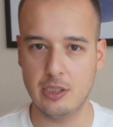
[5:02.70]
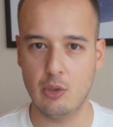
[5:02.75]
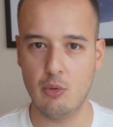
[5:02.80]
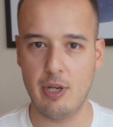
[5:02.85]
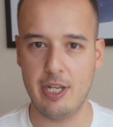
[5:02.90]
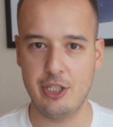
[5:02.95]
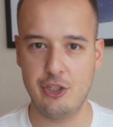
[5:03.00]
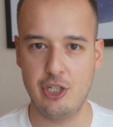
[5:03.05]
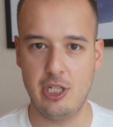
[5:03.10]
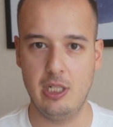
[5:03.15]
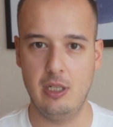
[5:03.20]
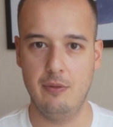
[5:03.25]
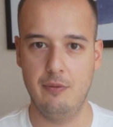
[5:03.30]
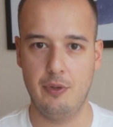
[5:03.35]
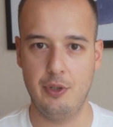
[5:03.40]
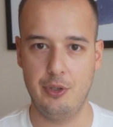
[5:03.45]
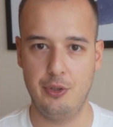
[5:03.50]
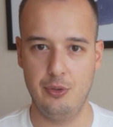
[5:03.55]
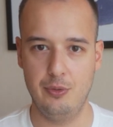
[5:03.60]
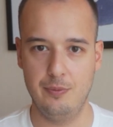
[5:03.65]
the right channel
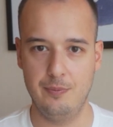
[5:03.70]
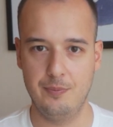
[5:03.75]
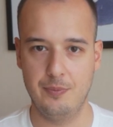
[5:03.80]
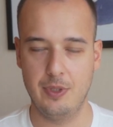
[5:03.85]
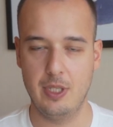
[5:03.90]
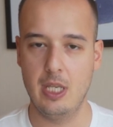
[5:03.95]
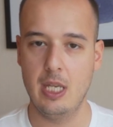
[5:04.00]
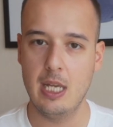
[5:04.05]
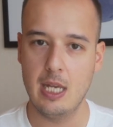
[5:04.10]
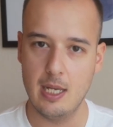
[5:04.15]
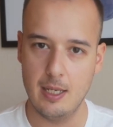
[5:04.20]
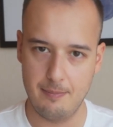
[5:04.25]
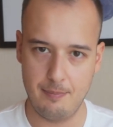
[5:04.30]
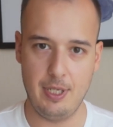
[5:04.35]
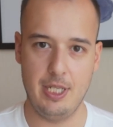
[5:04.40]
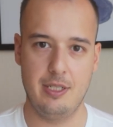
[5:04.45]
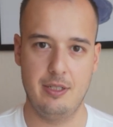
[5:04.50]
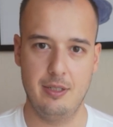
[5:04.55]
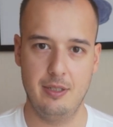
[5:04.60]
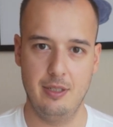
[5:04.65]
for you.
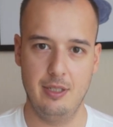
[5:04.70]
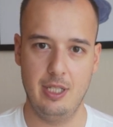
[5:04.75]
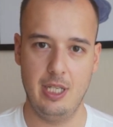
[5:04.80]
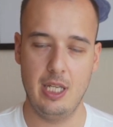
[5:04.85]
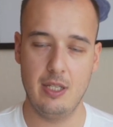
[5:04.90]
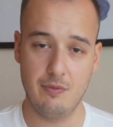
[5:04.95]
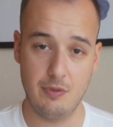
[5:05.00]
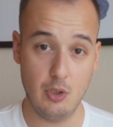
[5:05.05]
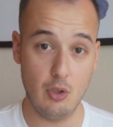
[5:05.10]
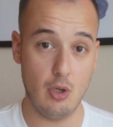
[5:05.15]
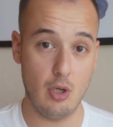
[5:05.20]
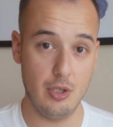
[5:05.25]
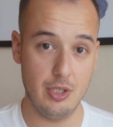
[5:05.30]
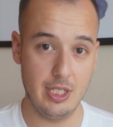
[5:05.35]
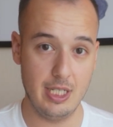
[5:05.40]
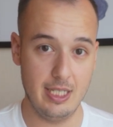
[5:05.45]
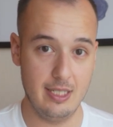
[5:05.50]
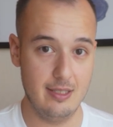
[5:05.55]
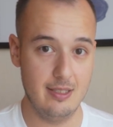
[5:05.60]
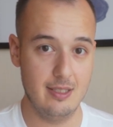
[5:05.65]
But if your
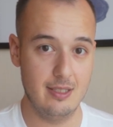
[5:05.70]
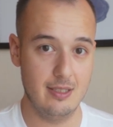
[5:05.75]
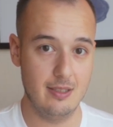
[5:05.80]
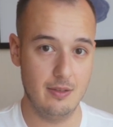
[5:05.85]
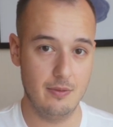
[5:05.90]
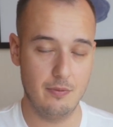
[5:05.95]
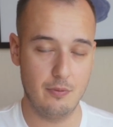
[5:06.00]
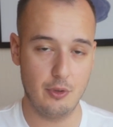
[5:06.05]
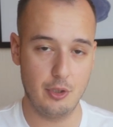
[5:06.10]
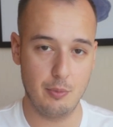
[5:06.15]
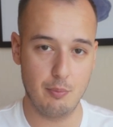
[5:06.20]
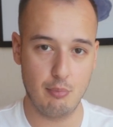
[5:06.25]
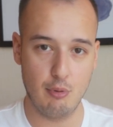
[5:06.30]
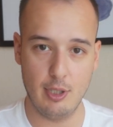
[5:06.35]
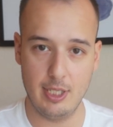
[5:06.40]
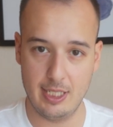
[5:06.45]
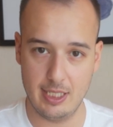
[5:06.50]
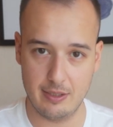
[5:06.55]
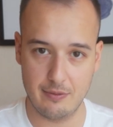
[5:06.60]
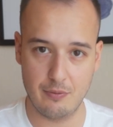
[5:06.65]
audience for your
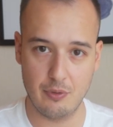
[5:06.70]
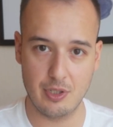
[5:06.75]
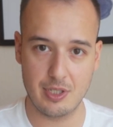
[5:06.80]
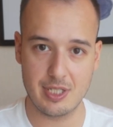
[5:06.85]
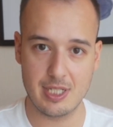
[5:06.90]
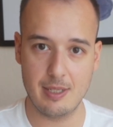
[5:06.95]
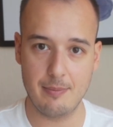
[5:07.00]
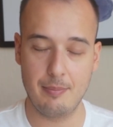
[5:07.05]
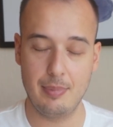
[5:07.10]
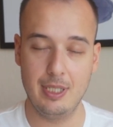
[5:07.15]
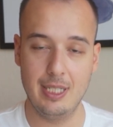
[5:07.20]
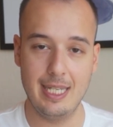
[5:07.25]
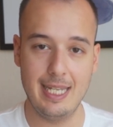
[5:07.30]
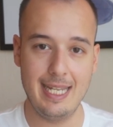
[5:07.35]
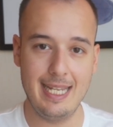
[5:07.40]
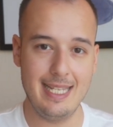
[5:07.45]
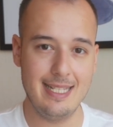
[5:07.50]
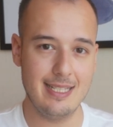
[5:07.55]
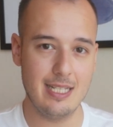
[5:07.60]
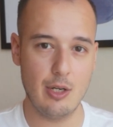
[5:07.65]
product, for example,
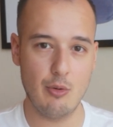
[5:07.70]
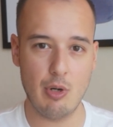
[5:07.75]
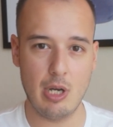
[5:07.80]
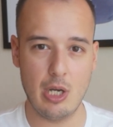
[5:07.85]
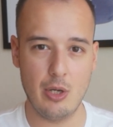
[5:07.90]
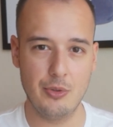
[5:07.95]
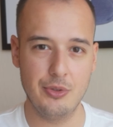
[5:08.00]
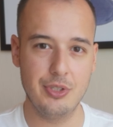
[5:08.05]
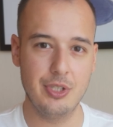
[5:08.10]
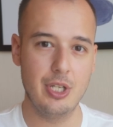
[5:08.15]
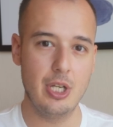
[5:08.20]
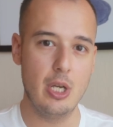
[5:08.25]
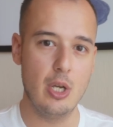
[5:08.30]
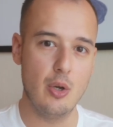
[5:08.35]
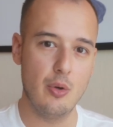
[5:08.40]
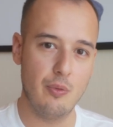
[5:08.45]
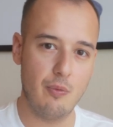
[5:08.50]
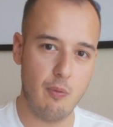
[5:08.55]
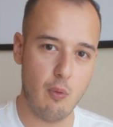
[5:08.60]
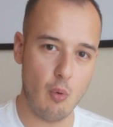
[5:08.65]
is around
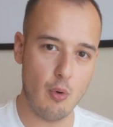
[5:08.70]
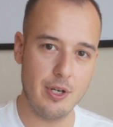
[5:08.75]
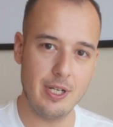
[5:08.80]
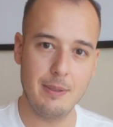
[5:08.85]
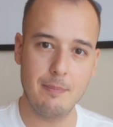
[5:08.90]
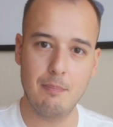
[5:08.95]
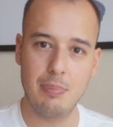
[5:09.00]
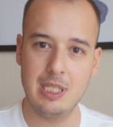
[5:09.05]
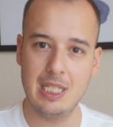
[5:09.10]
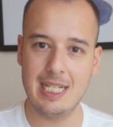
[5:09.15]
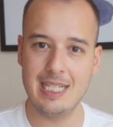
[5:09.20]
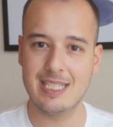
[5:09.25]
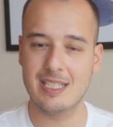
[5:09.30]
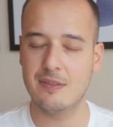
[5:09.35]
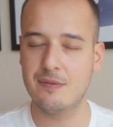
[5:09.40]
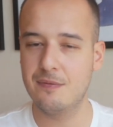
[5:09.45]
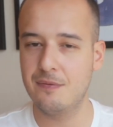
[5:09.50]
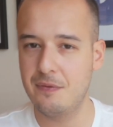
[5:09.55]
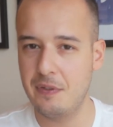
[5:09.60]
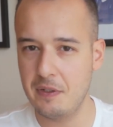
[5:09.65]
40
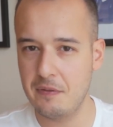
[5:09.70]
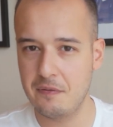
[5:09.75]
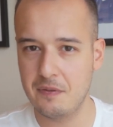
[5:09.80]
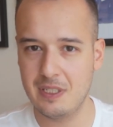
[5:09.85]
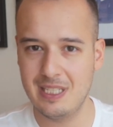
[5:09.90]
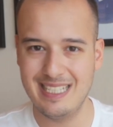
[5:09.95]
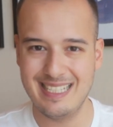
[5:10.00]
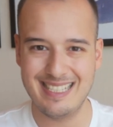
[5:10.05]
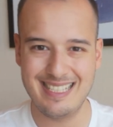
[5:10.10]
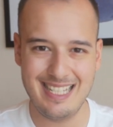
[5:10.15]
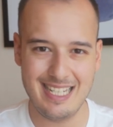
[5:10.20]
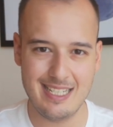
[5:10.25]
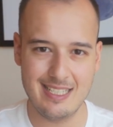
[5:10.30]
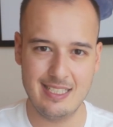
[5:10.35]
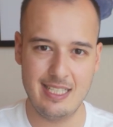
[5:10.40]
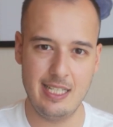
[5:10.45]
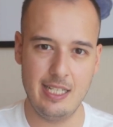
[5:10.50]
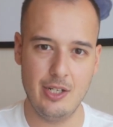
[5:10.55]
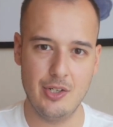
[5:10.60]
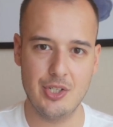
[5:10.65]
plus, 50,
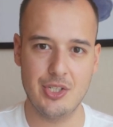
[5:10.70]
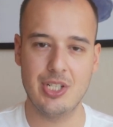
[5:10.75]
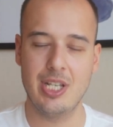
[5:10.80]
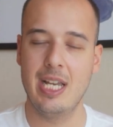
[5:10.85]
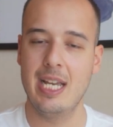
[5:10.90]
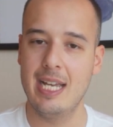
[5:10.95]
60 years,